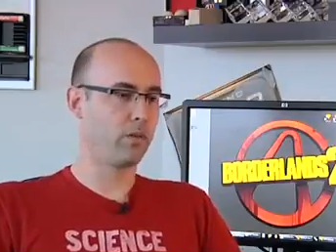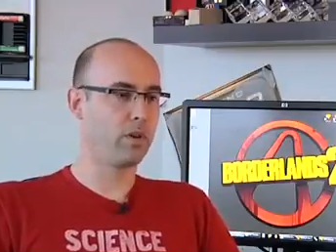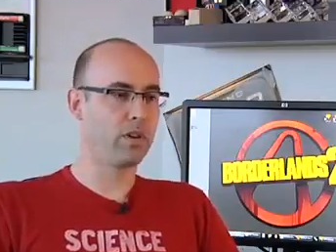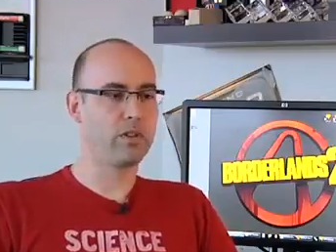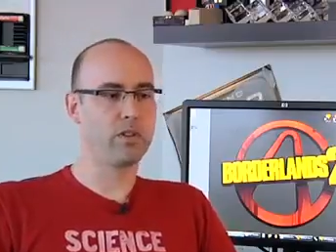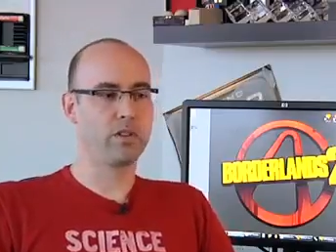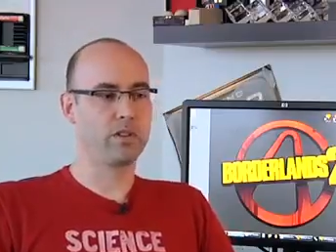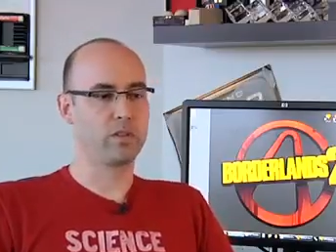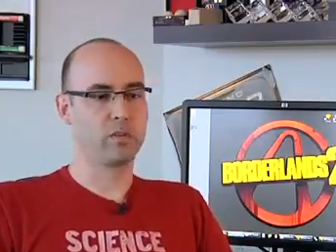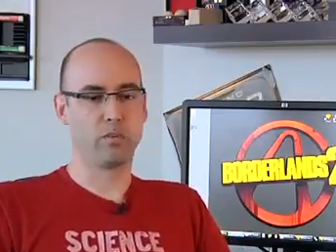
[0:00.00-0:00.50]

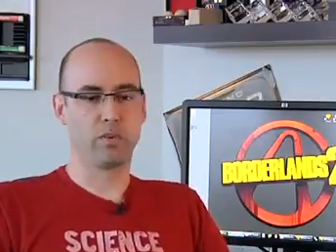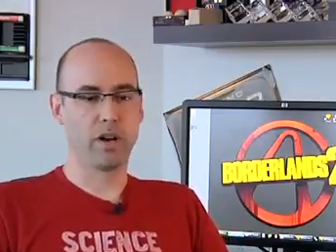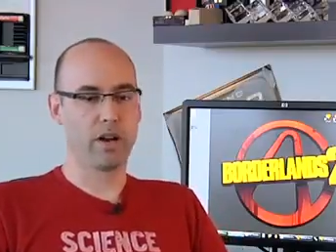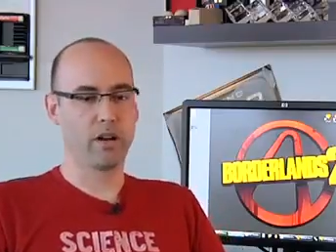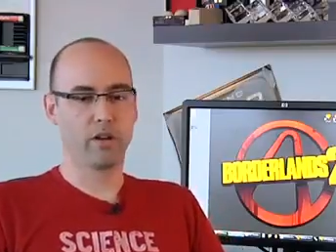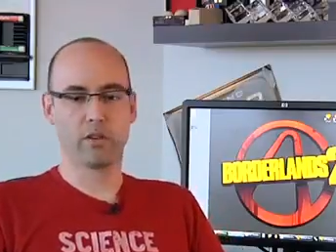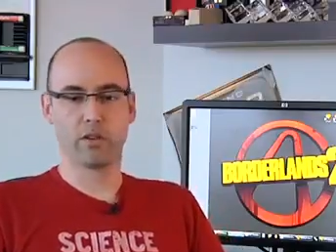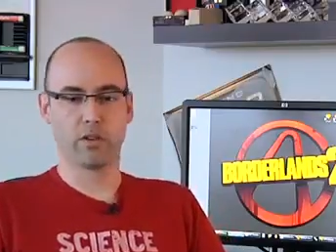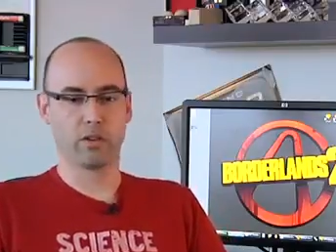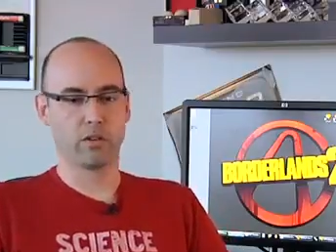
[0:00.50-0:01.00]
whether it's
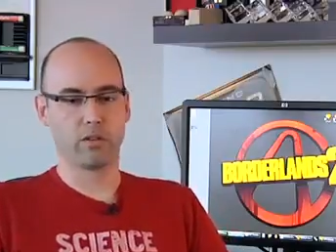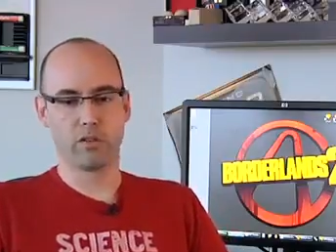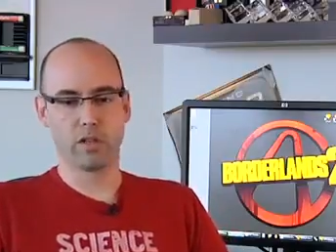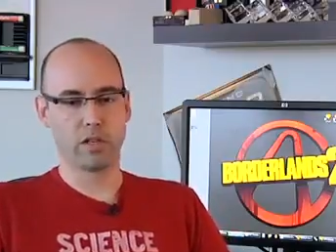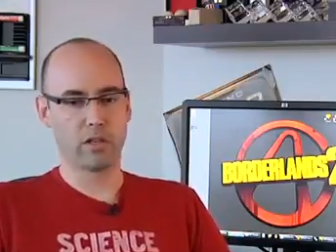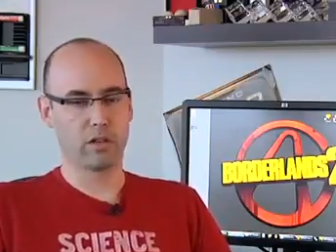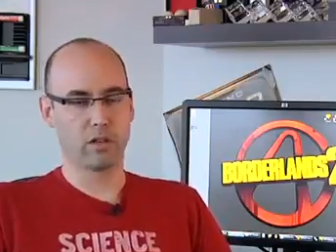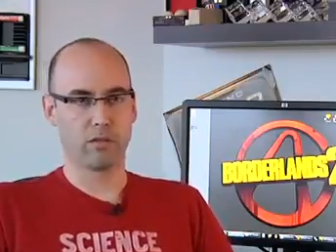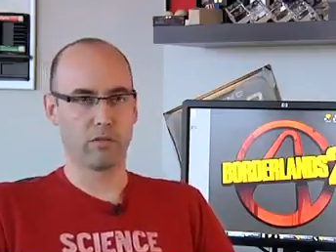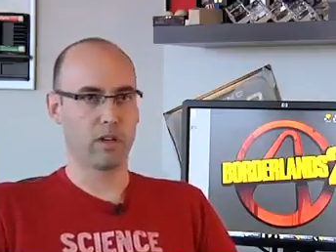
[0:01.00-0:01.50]
brown or
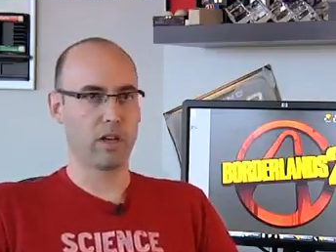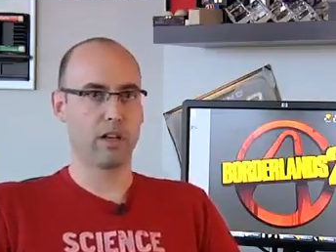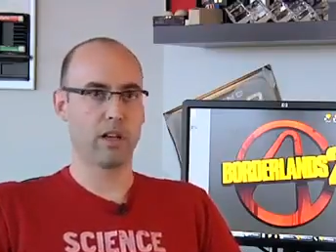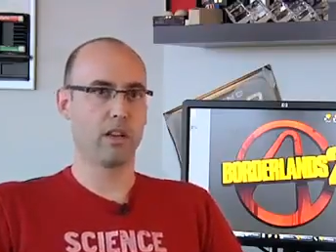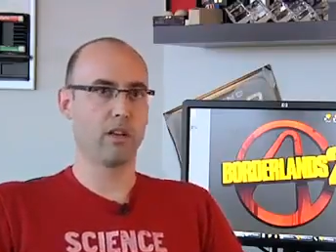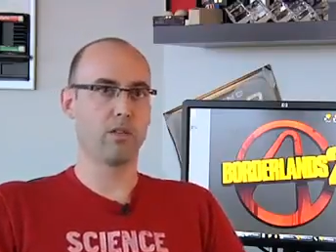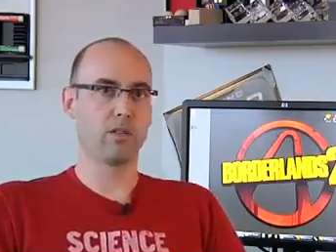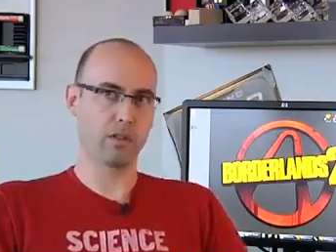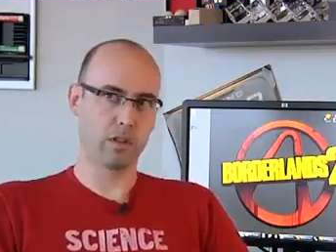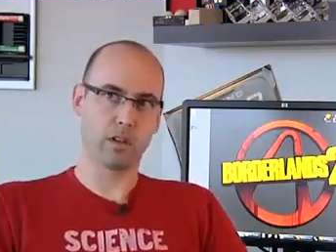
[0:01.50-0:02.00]
green or red.
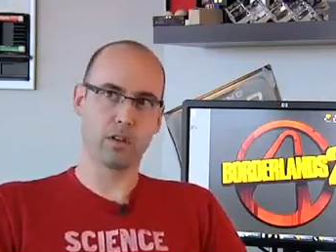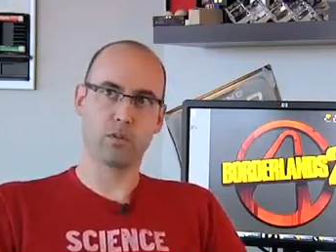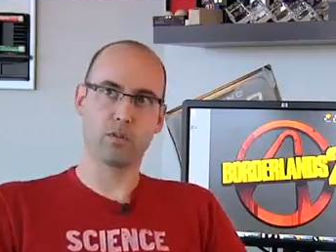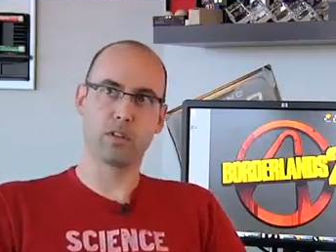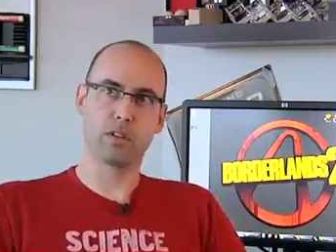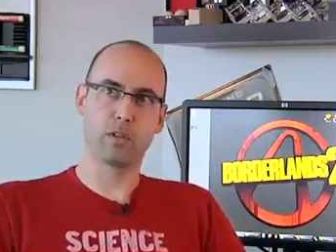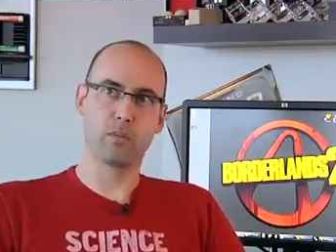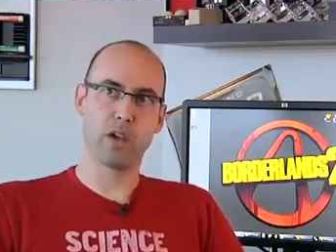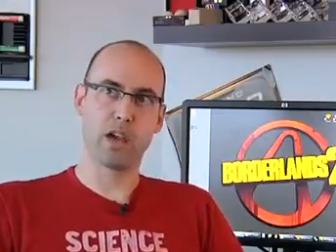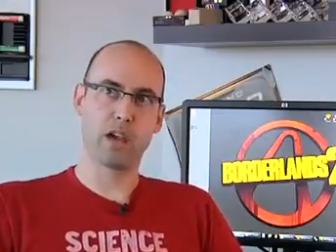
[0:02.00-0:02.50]
I don't think it really